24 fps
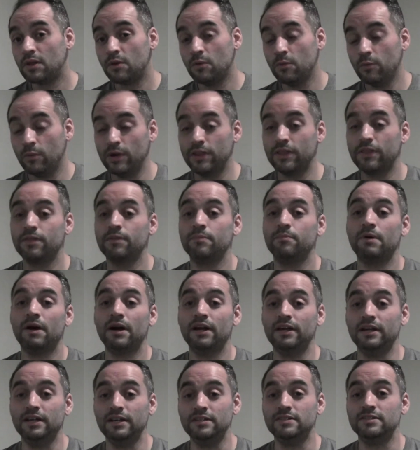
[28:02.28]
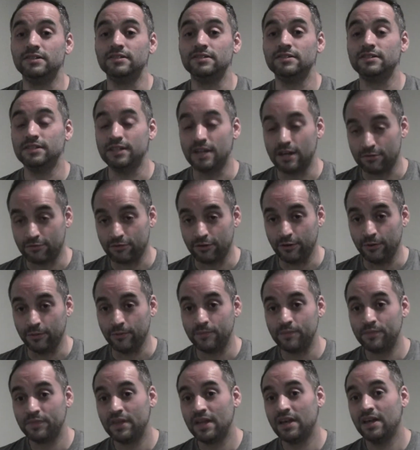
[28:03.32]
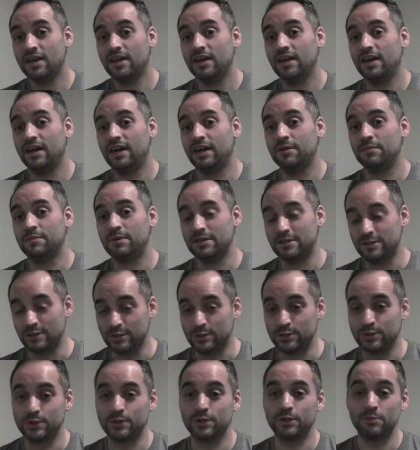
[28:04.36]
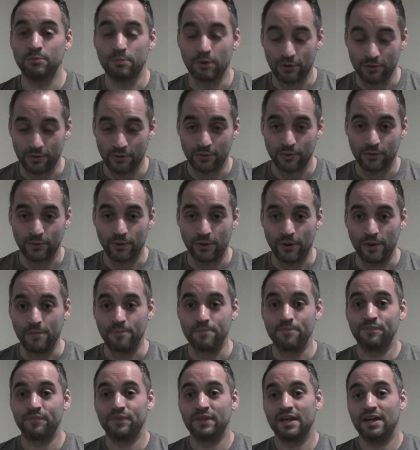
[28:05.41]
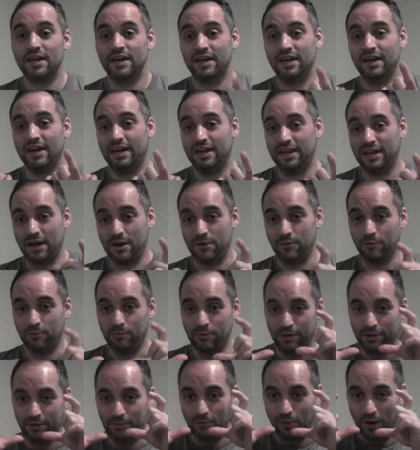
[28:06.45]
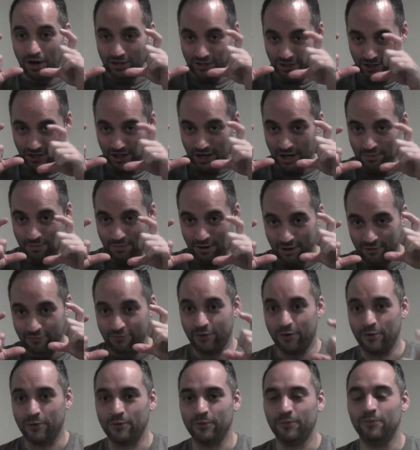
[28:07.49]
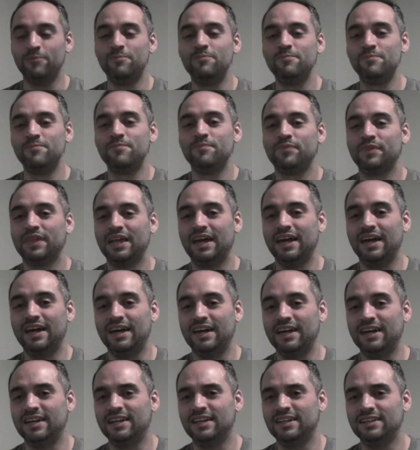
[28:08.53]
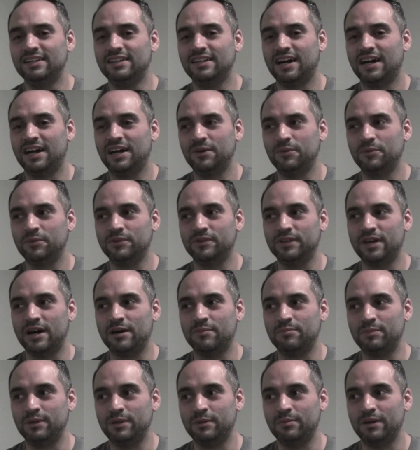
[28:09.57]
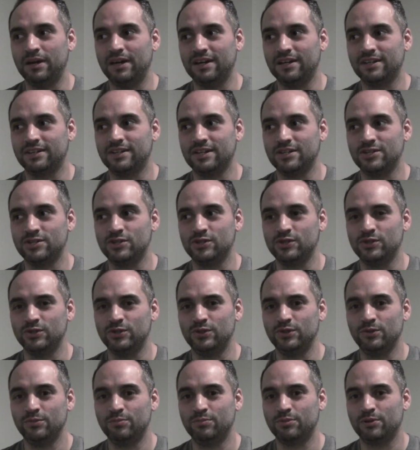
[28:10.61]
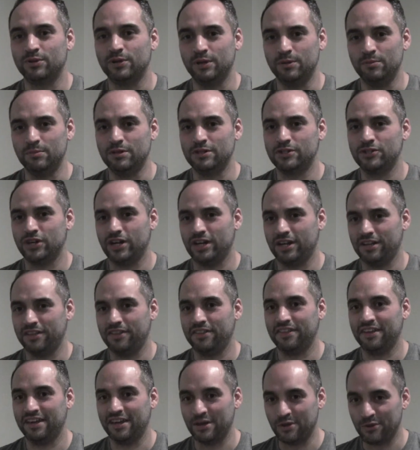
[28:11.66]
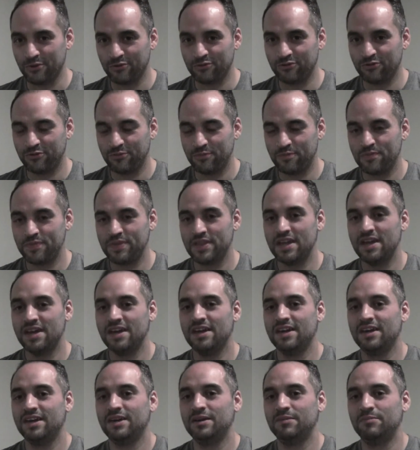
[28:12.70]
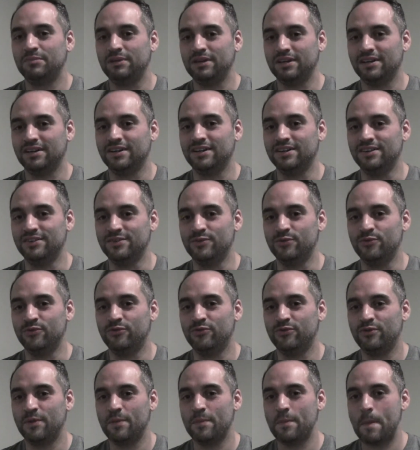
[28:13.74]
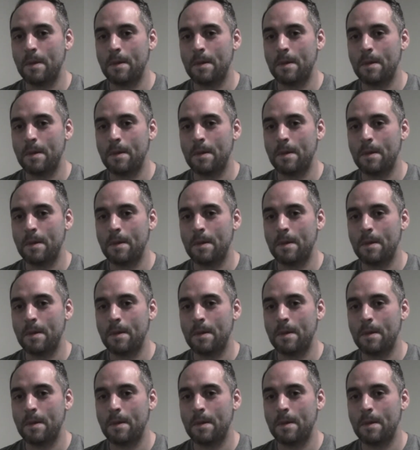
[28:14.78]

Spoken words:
with my nieces and nephew and my sister and brother-in-law, and I will be watching on my phone, and I will not be paying attention to pretty much anything else, because